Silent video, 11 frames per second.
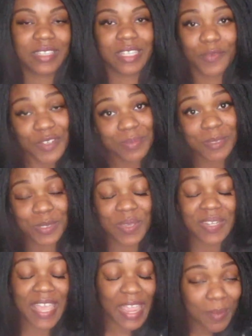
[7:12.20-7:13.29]
Difference
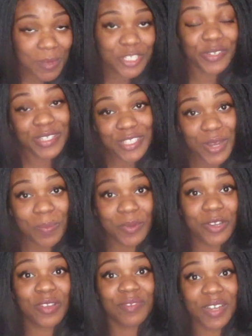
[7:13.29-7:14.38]
between an amateur
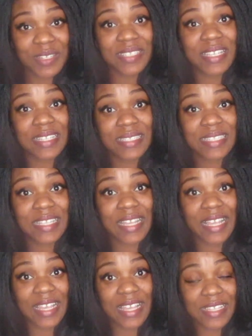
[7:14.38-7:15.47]
interpreter versus
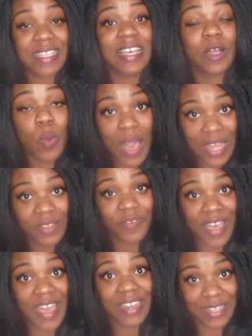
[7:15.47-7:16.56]
a
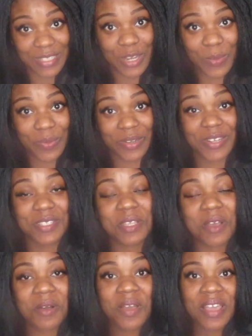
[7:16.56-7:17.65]
qualified interpreter.
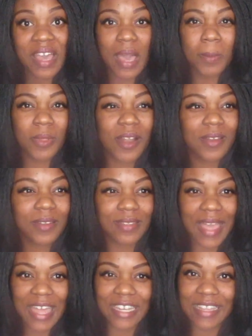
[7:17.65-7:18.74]
So I'm learning a
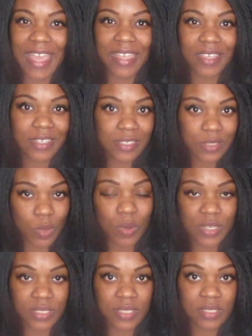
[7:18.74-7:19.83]
lot of that in these
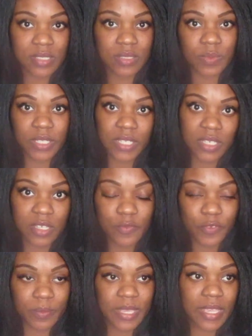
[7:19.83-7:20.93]
courses. It's really good
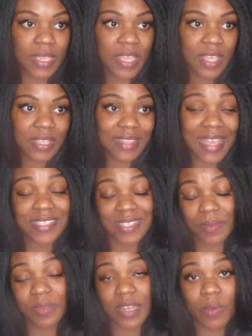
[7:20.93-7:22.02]
for me. That's
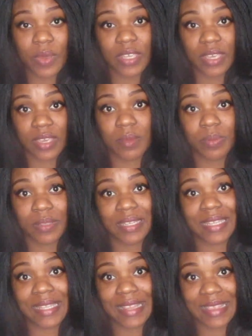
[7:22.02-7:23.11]
something I want to get
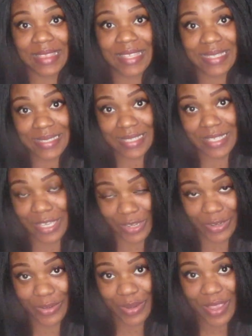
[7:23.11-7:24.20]
completed this
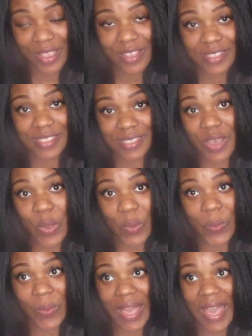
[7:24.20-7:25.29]
year.
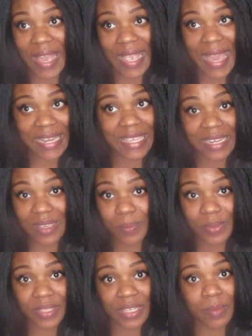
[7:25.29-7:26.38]
So I gotta get it
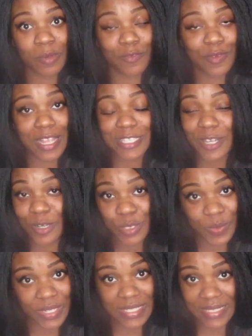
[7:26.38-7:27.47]
completed before I turn
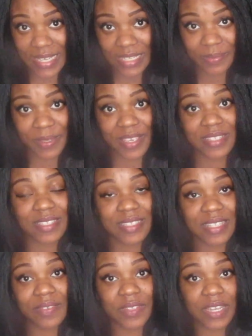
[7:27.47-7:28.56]
26 because it's
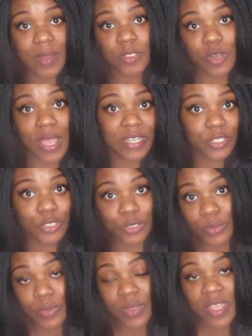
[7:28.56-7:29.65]
stuff that I'm trying to
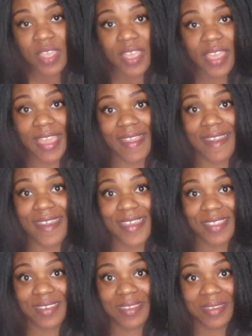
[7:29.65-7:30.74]
do.
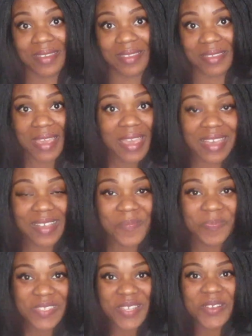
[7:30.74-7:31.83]
And yeah,
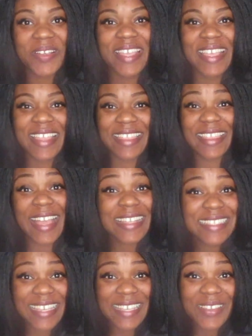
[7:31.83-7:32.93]
so
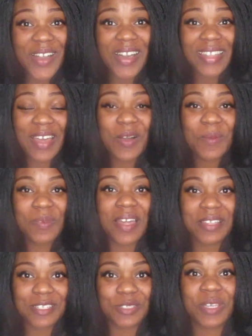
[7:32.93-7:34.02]
that's it, y'all. I hope y'all
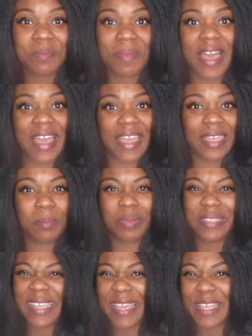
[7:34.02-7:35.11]
enjoyed my
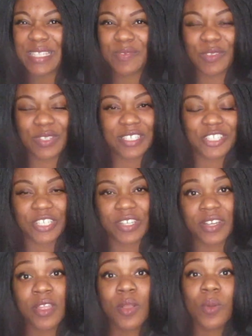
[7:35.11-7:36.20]
plans for this
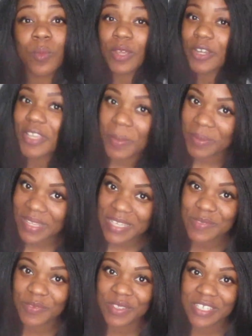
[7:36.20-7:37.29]
year. What are your
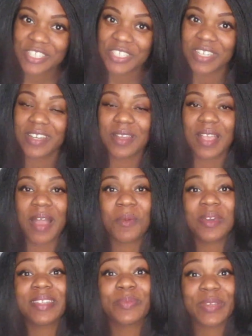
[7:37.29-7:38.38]
plans for this year? I
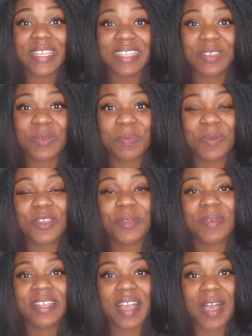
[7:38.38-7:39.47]
want to read them, put them
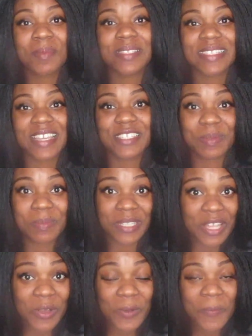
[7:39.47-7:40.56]
in the comment section
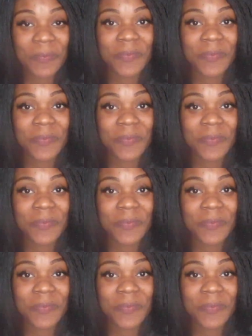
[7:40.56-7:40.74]
below.